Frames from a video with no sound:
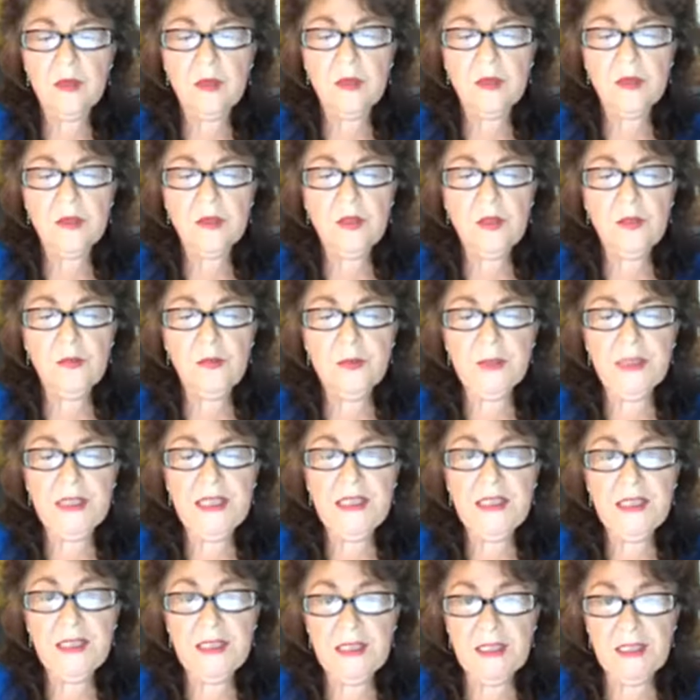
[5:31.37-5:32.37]
So for
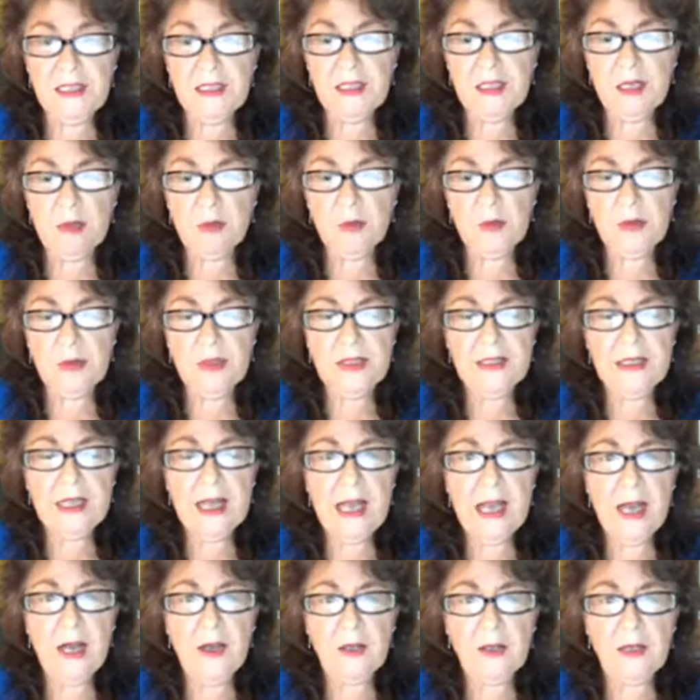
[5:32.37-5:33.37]
instance, I'm going to
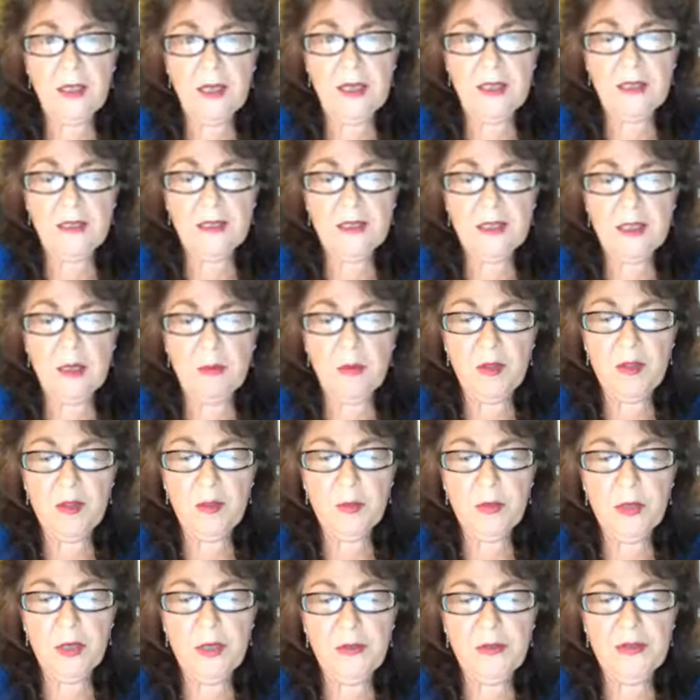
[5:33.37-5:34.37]
outline some of the
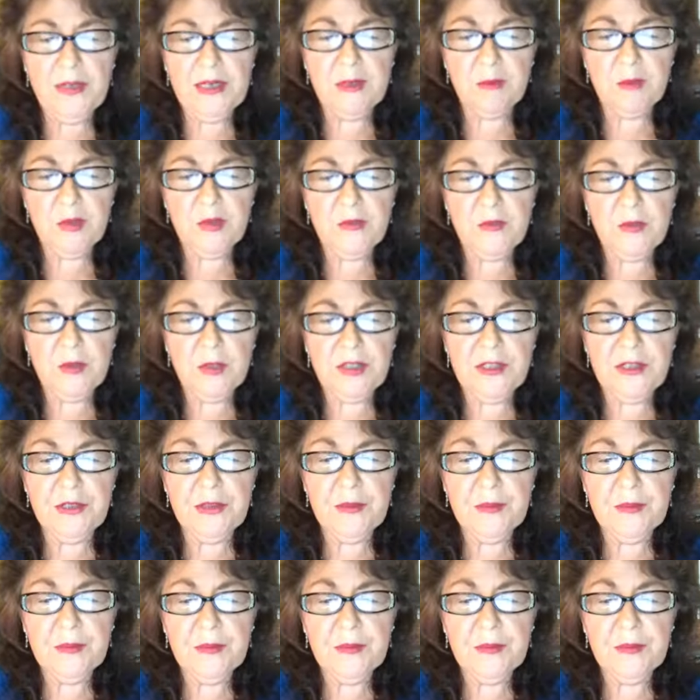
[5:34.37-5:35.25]
programs for you.